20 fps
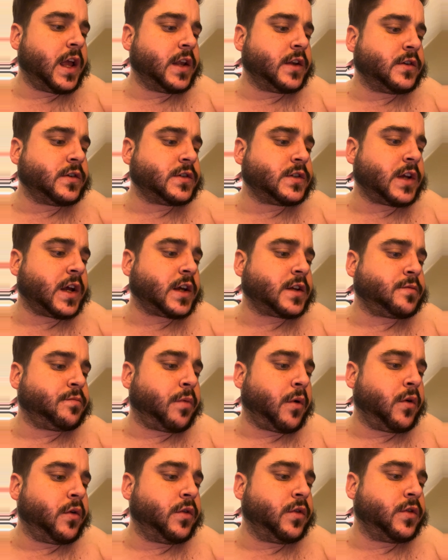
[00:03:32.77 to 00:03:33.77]
intersects
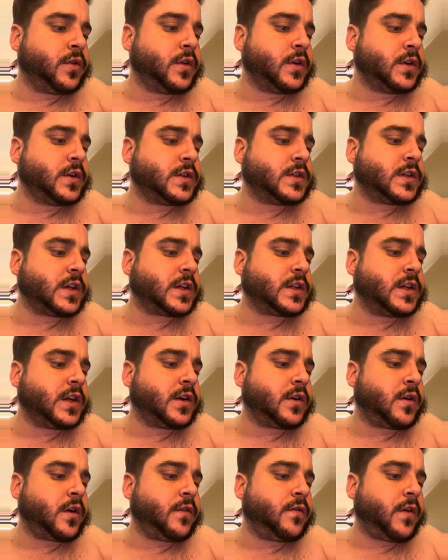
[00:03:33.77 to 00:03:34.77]
both the 60
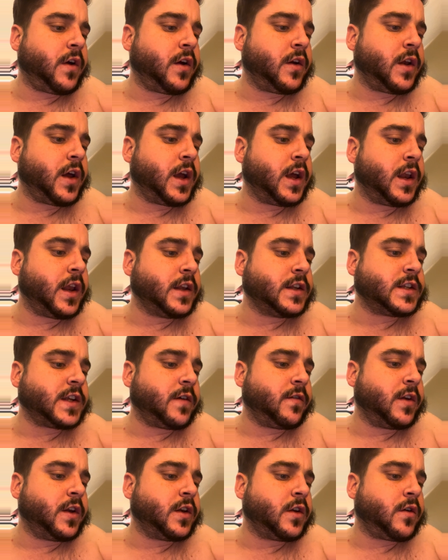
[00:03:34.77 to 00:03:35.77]
degree Fahrenheit and
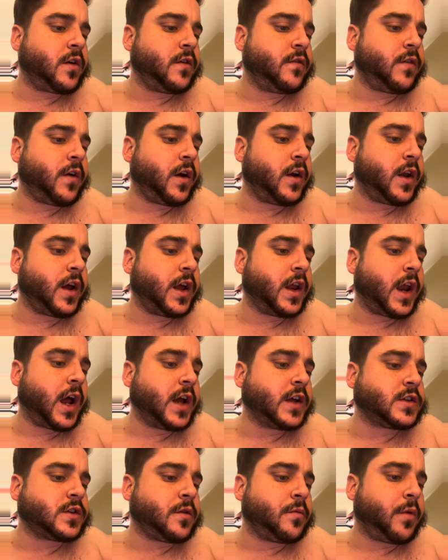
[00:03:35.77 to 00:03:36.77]
70 degree Fahrenheit
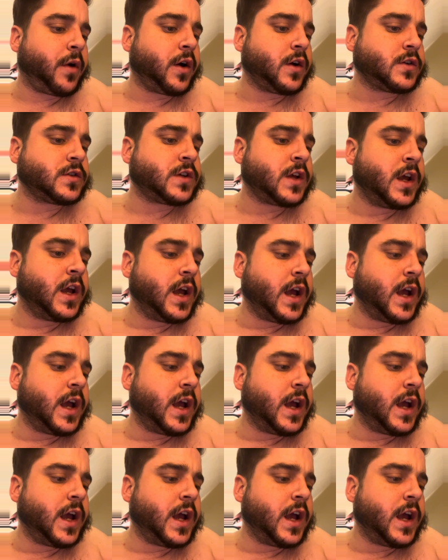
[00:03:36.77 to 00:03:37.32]
isobars